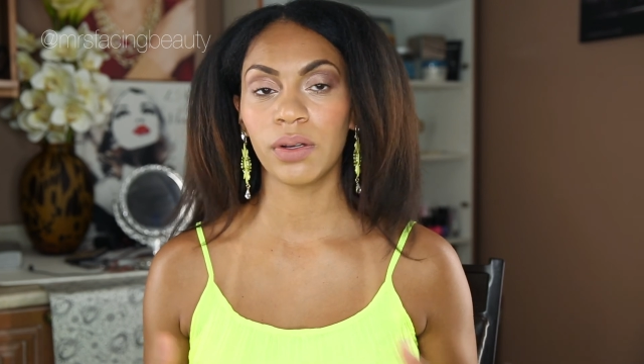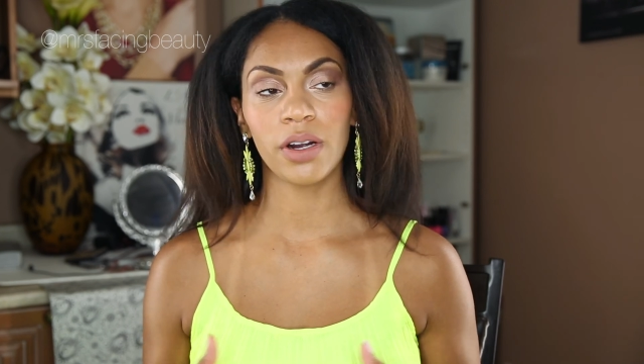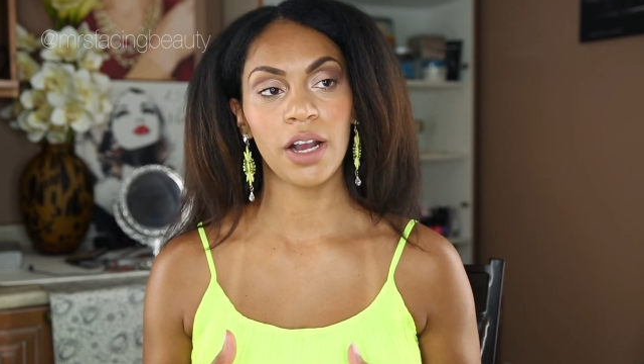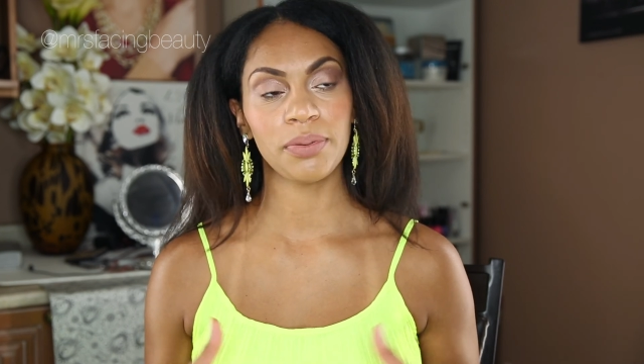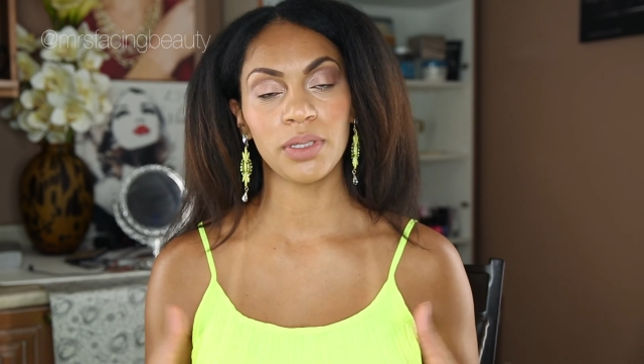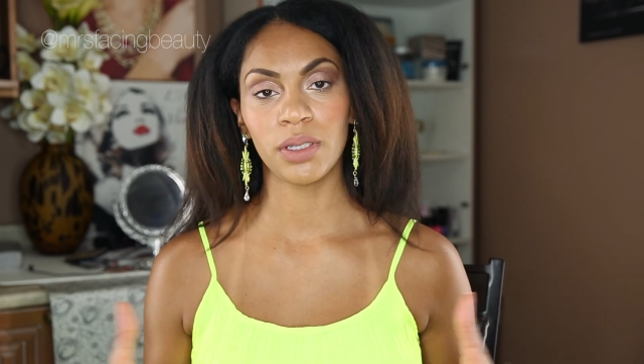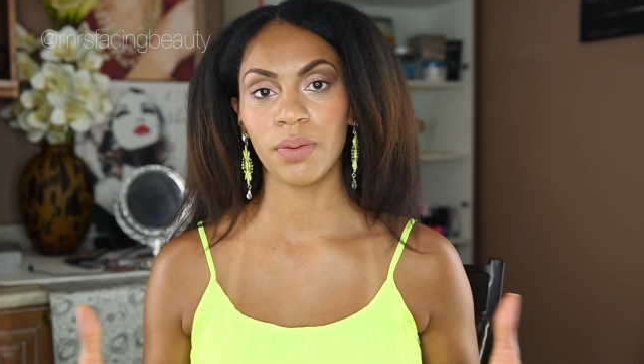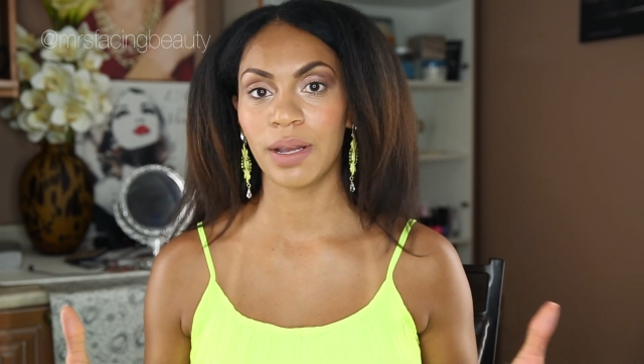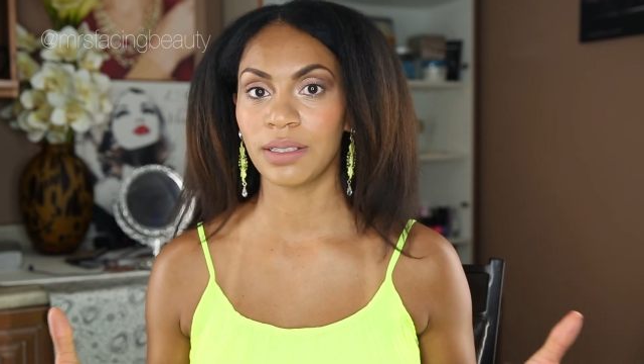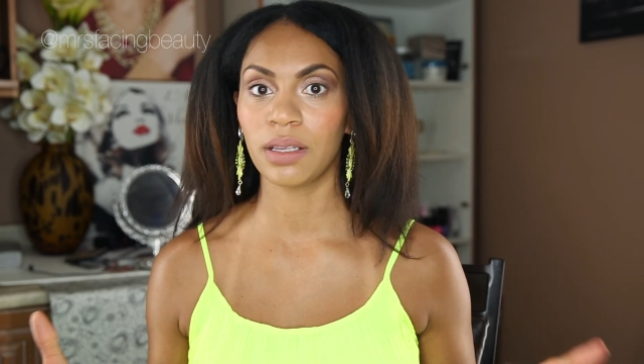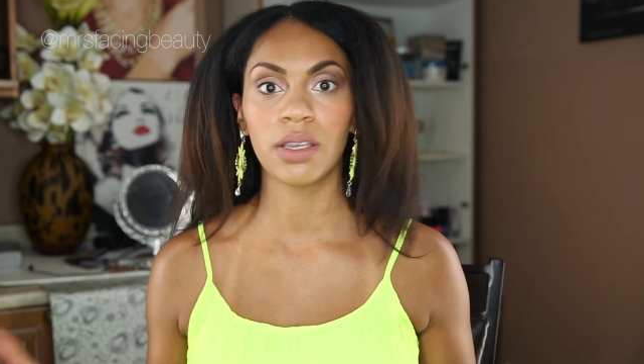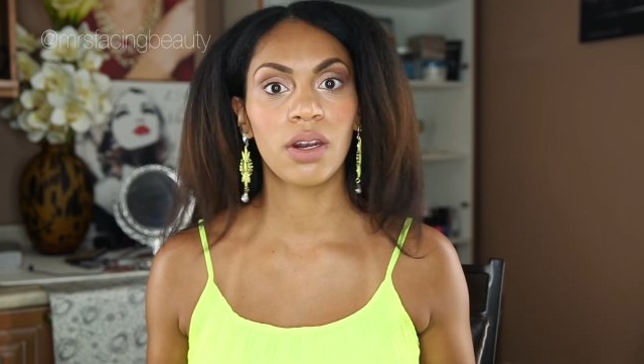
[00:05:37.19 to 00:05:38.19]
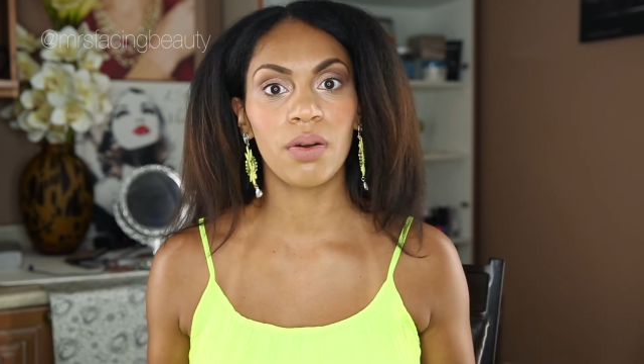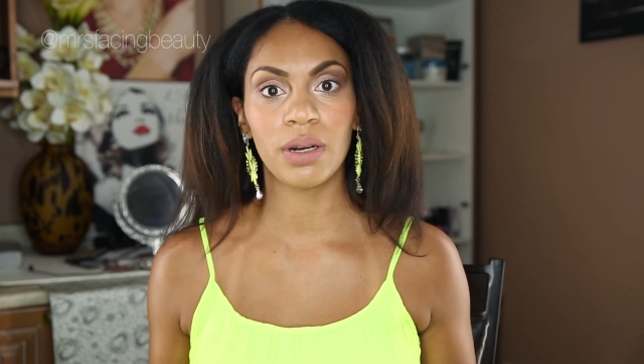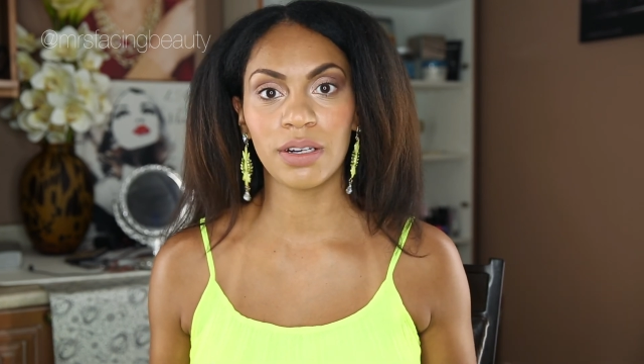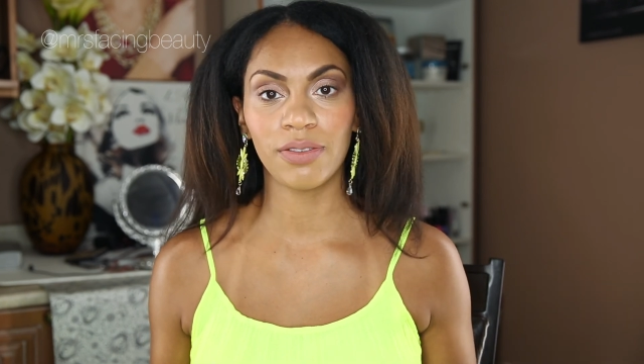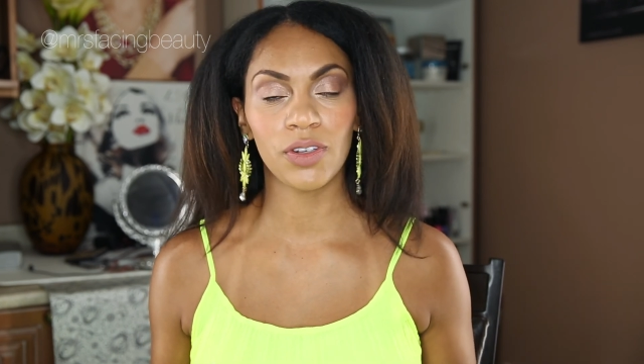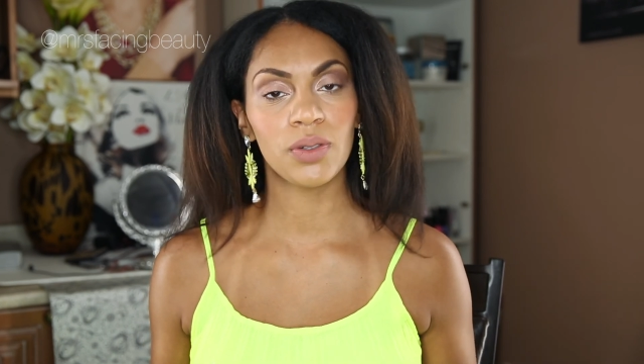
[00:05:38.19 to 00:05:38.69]
or helps you as a, you know, an
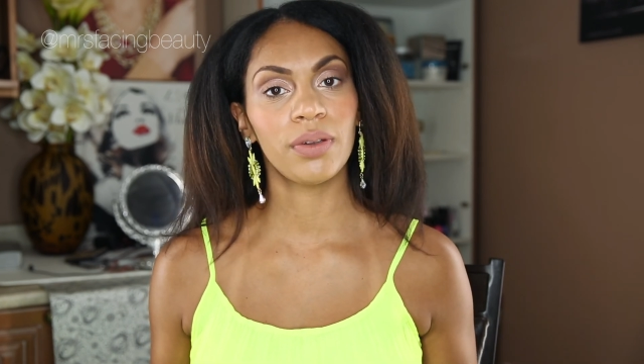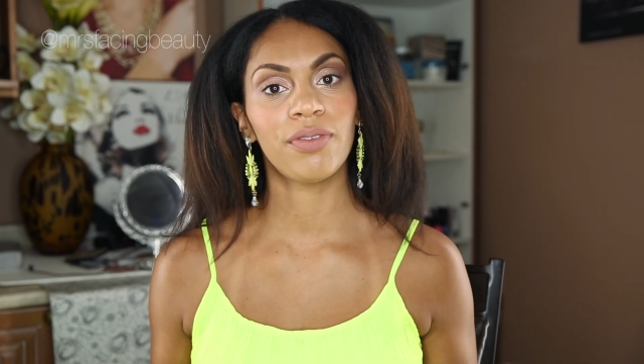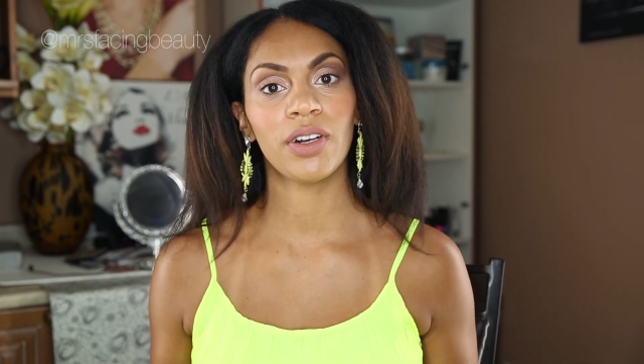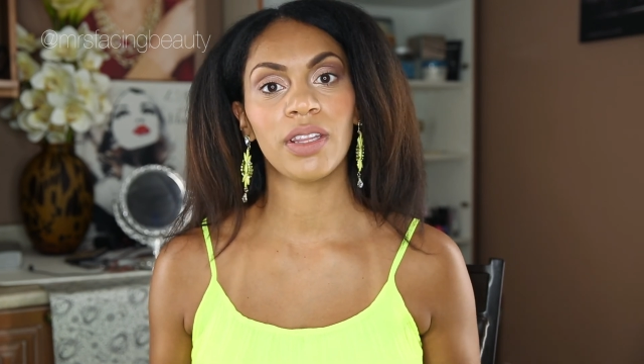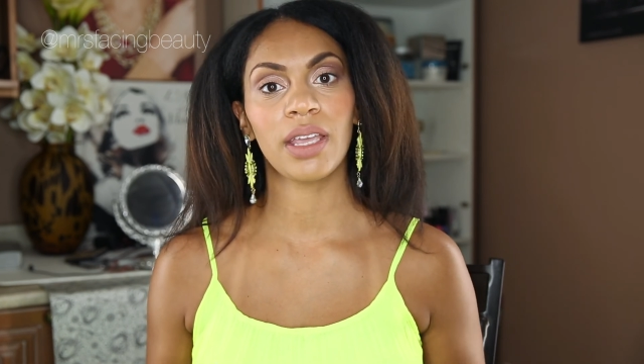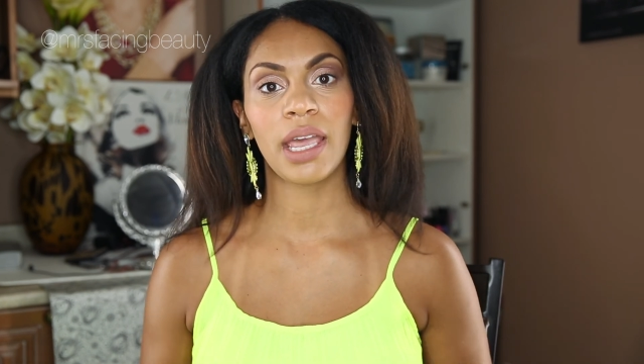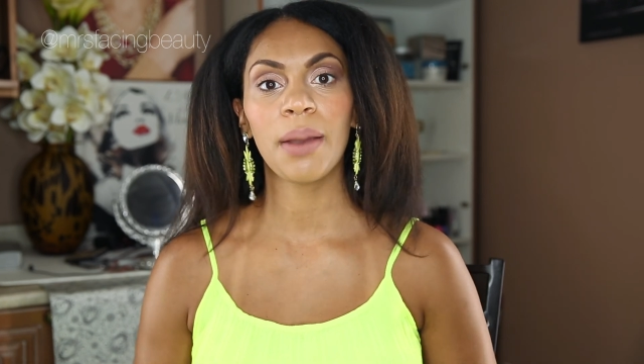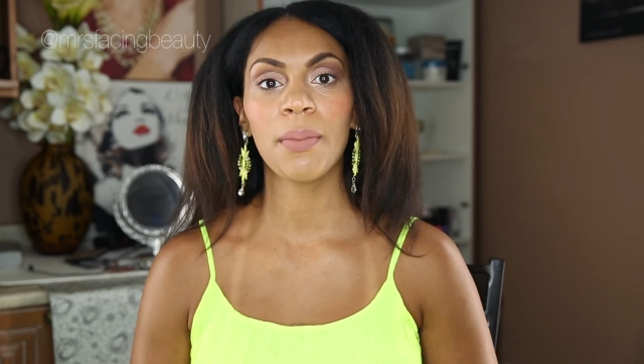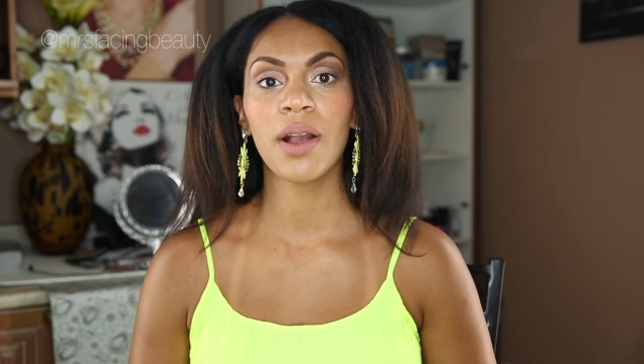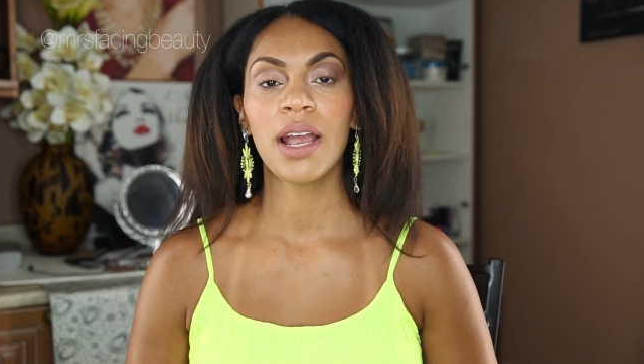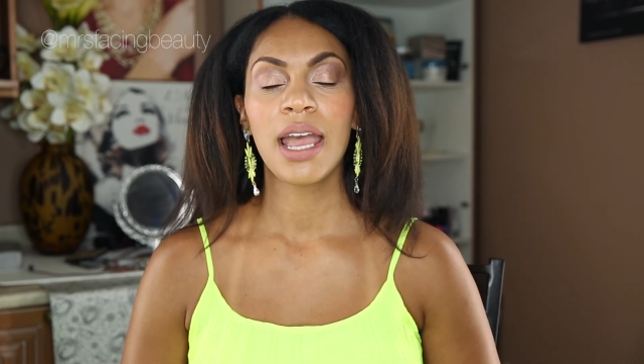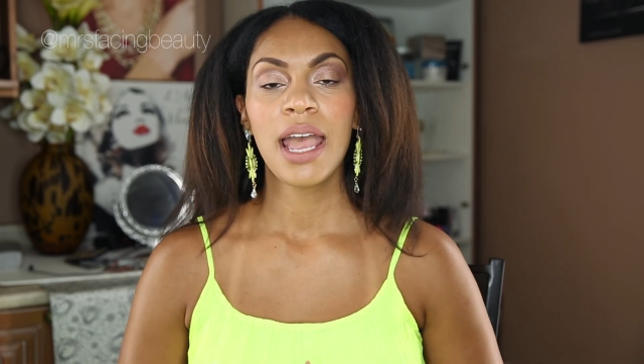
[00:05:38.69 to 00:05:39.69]
individual in front of the camera.